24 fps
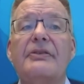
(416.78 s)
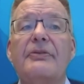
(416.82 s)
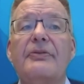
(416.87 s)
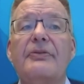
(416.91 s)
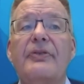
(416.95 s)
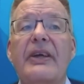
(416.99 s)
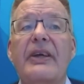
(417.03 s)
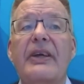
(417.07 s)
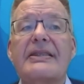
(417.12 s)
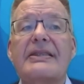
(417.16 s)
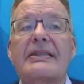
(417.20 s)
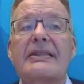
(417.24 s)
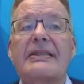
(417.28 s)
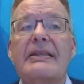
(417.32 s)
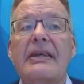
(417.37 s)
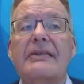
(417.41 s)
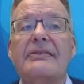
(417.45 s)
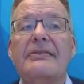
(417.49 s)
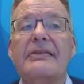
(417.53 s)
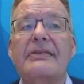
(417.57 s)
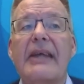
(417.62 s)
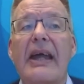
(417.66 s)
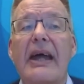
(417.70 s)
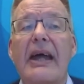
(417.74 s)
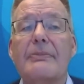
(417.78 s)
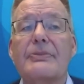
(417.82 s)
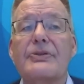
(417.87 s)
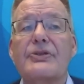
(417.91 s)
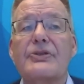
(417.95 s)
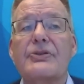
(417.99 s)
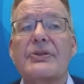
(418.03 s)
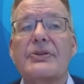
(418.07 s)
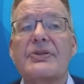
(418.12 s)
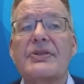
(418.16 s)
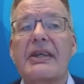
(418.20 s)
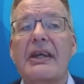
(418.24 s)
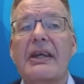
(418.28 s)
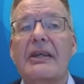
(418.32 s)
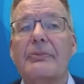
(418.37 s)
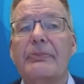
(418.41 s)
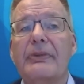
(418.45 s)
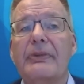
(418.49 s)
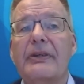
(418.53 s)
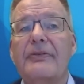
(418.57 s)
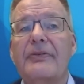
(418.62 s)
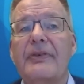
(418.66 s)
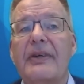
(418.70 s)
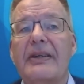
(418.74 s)
vaccinating hamsters can
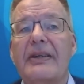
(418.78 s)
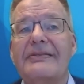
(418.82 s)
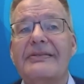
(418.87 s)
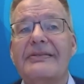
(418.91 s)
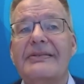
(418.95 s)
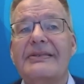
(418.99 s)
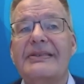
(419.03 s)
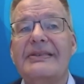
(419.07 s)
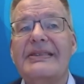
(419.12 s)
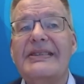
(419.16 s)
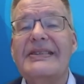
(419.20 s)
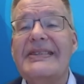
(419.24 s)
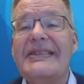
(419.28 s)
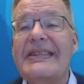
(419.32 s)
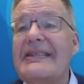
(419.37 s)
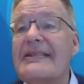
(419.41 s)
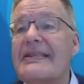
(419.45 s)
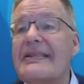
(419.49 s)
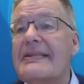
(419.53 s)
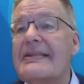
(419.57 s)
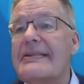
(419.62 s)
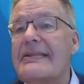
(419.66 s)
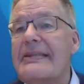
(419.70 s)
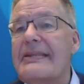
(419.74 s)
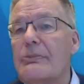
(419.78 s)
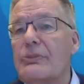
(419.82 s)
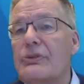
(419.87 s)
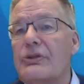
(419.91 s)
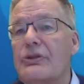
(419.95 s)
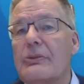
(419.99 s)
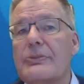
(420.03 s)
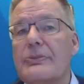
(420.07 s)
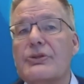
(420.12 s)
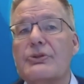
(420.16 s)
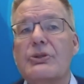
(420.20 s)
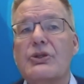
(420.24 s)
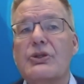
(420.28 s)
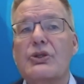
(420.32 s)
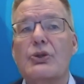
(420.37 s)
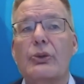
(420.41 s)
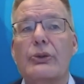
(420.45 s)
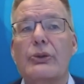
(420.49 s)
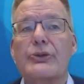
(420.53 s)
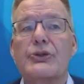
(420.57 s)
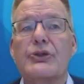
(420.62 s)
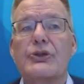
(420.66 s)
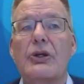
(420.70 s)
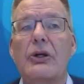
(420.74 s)
prevent disease symptoms, which is
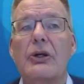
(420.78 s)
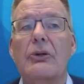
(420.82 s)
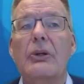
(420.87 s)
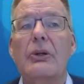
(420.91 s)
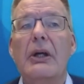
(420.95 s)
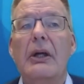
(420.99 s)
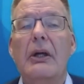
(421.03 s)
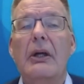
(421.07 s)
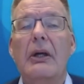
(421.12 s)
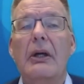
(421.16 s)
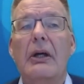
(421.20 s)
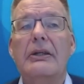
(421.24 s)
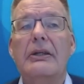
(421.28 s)
also an